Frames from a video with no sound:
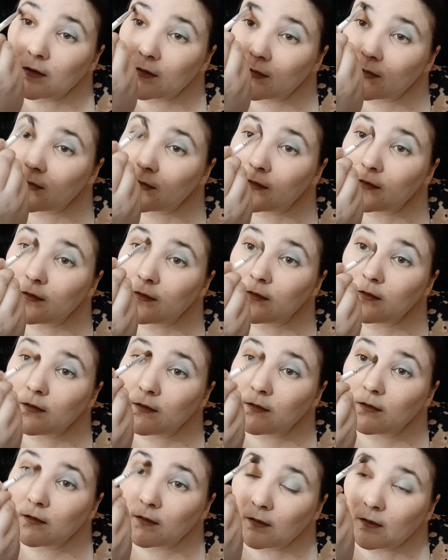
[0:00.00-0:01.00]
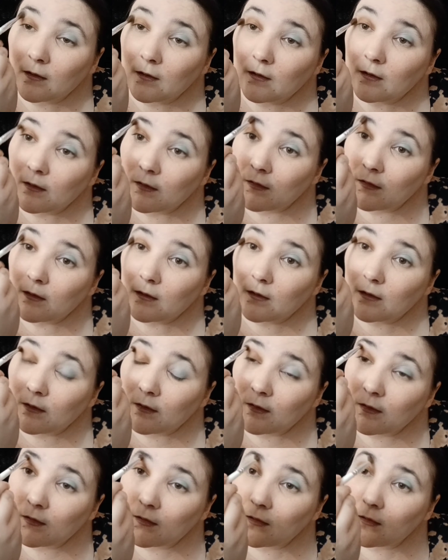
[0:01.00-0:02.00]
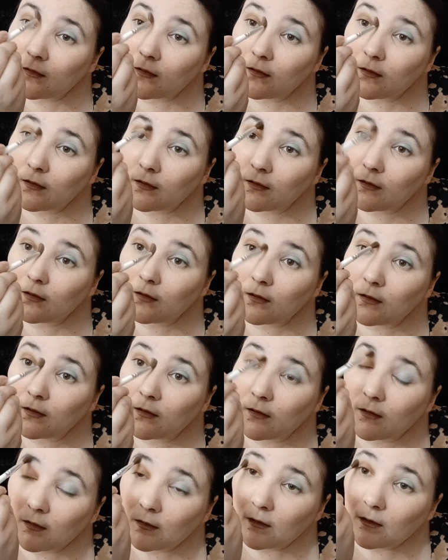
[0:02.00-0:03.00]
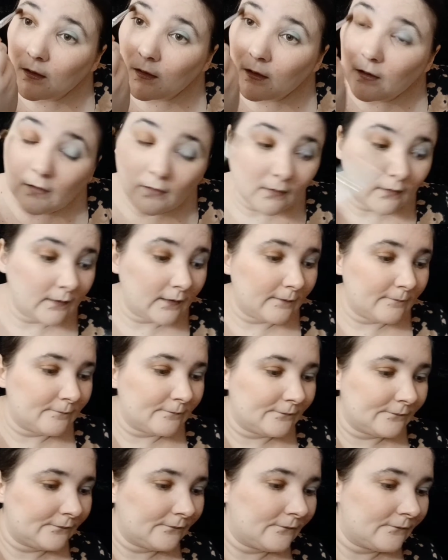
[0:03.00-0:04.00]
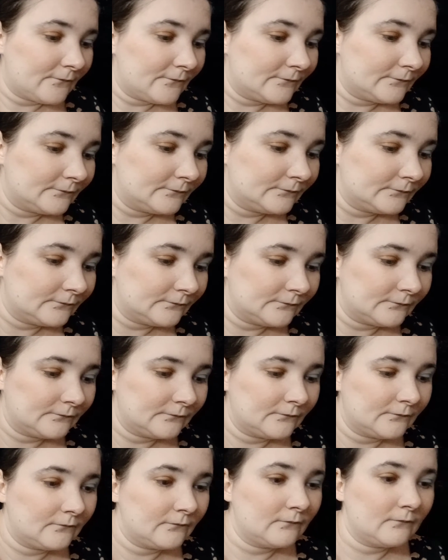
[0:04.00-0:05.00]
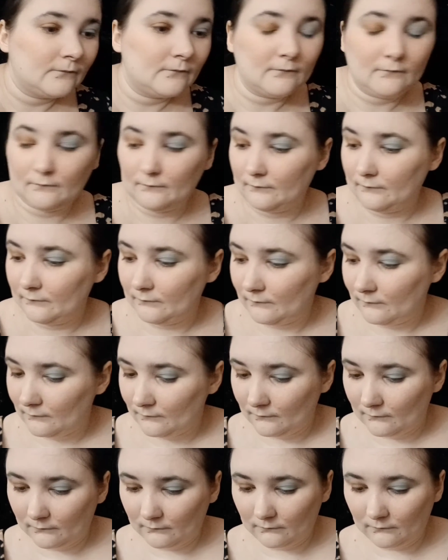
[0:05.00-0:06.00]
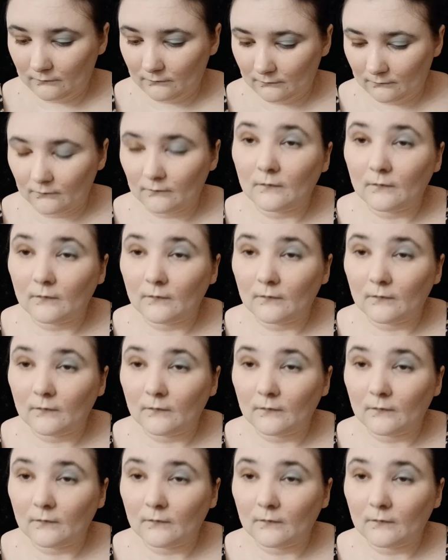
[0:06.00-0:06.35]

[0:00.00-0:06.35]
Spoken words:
Nobody speaks.